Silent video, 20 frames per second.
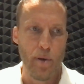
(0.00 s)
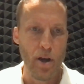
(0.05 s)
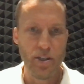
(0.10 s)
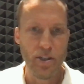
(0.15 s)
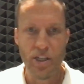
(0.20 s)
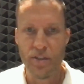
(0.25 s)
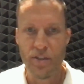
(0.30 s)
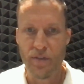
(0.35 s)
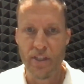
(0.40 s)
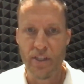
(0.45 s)

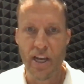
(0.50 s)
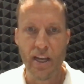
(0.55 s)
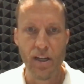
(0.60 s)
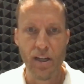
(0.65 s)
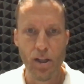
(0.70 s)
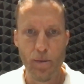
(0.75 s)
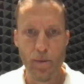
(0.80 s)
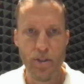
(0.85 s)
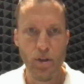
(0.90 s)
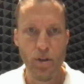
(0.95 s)
apologies for
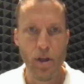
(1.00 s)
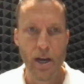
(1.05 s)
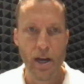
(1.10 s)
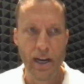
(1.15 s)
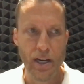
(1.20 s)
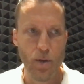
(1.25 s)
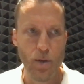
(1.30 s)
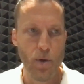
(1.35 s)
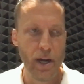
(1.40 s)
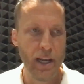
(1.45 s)
taking a little bit too
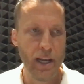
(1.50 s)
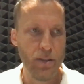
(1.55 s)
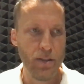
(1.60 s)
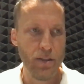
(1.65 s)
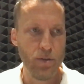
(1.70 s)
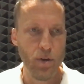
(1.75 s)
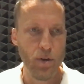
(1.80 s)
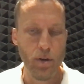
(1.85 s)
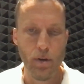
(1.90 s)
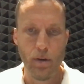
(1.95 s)
long. I did want to
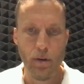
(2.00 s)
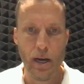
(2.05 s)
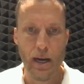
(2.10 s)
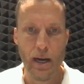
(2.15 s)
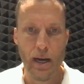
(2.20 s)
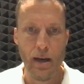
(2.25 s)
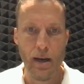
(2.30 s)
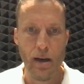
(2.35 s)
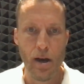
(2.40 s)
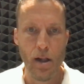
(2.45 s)
get through
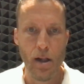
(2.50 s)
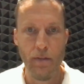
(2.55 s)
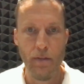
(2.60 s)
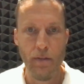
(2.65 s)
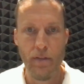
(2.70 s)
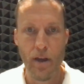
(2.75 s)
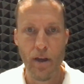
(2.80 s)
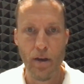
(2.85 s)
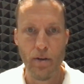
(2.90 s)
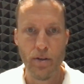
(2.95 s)
all
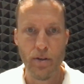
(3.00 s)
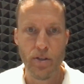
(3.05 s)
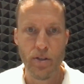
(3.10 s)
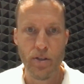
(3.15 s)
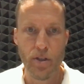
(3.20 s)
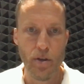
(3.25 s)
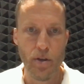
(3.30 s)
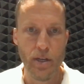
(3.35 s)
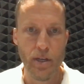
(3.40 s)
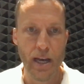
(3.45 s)
of those
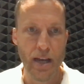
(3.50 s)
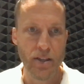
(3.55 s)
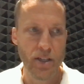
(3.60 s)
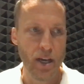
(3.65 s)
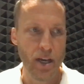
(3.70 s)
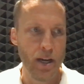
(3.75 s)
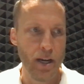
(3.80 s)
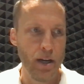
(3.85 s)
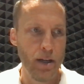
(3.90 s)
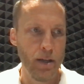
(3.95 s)
so you
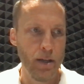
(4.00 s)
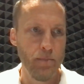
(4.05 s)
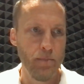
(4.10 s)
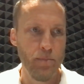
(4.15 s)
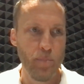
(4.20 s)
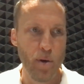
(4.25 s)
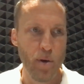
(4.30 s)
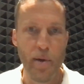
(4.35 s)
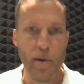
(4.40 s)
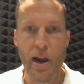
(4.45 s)
guys kind
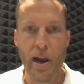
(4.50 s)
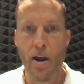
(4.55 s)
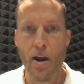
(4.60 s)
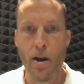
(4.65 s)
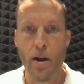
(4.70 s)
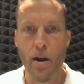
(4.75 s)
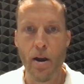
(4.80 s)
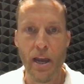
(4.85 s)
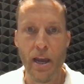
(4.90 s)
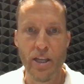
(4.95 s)
of
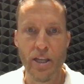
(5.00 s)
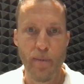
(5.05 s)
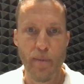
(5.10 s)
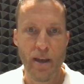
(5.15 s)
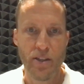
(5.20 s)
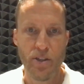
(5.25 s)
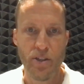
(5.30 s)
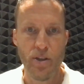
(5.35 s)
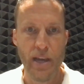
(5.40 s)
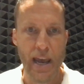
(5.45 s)
prepare as
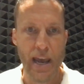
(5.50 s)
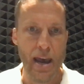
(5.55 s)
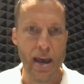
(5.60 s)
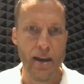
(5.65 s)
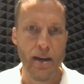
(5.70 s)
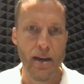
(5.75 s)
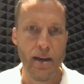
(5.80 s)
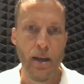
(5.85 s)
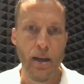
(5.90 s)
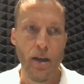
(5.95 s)
best you
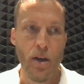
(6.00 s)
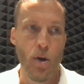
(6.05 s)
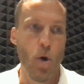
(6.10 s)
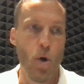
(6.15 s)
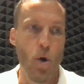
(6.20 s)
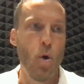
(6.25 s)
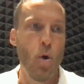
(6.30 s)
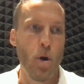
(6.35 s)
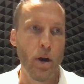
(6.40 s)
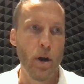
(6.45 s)
can,
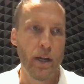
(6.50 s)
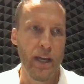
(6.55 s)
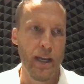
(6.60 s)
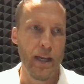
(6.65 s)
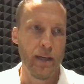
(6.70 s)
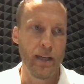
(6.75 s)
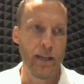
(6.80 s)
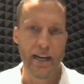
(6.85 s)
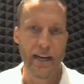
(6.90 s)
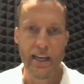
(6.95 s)
or
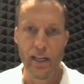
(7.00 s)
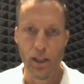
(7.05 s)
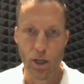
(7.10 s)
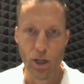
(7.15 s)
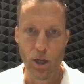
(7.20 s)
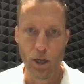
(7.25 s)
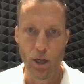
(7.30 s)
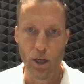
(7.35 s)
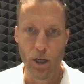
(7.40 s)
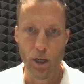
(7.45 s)
can kind of get
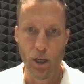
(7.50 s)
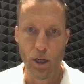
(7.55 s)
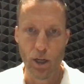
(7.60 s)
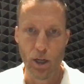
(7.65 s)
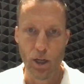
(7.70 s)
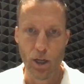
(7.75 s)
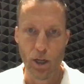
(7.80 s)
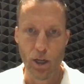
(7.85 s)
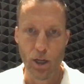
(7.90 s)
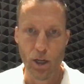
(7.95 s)
a little bit
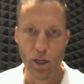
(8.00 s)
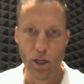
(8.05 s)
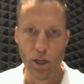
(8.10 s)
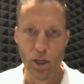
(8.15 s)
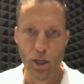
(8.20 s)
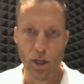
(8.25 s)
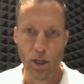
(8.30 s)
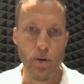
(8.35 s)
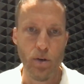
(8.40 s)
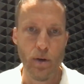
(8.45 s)
more insight
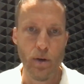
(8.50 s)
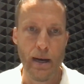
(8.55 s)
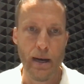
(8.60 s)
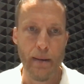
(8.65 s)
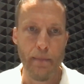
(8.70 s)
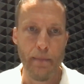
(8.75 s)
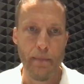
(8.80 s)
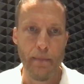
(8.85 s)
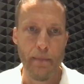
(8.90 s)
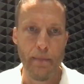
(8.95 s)
into
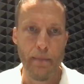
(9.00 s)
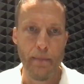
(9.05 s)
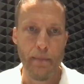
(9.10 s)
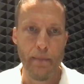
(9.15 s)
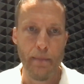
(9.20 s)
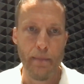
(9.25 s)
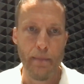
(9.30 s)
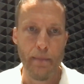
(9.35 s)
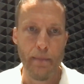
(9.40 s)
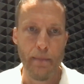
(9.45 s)
if
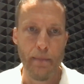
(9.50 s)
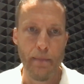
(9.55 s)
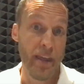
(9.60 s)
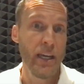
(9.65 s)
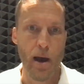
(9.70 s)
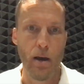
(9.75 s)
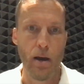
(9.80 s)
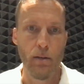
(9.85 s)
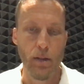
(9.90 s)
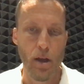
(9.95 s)
you are
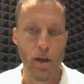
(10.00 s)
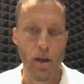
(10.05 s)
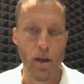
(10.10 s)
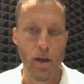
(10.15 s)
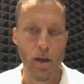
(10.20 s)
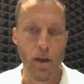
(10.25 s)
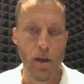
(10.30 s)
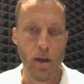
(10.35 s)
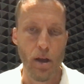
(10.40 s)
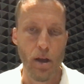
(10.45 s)
thinking about
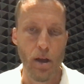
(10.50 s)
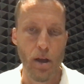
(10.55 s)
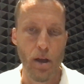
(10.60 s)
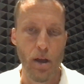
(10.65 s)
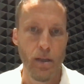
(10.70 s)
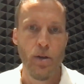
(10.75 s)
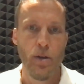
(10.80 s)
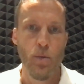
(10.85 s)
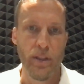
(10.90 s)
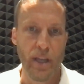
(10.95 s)
launching,
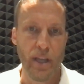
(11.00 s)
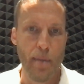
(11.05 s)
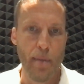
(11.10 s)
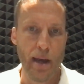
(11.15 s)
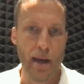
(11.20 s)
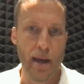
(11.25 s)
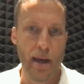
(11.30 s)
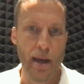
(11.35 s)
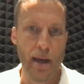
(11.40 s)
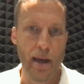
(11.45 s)

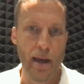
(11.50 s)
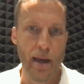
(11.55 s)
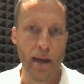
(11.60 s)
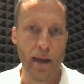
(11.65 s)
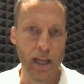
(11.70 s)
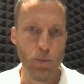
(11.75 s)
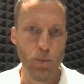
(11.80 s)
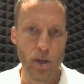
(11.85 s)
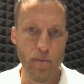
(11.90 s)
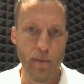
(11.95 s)
what that might
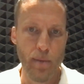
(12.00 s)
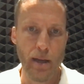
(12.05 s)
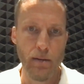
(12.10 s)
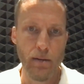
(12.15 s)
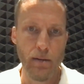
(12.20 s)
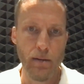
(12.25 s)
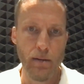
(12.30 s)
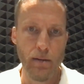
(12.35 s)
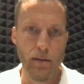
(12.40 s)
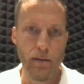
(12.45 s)
look like and
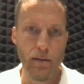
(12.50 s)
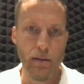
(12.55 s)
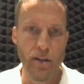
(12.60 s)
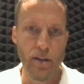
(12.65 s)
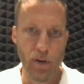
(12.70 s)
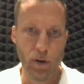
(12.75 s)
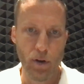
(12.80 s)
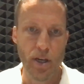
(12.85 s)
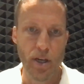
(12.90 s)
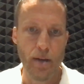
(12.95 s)
what you might
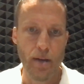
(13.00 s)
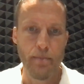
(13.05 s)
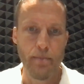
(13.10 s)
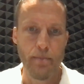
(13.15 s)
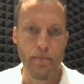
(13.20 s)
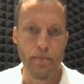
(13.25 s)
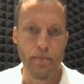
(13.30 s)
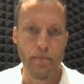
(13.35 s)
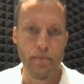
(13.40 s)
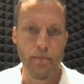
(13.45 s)
need to
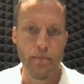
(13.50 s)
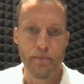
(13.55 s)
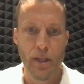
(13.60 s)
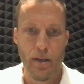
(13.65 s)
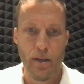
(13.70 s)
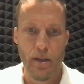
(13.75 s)
focus on.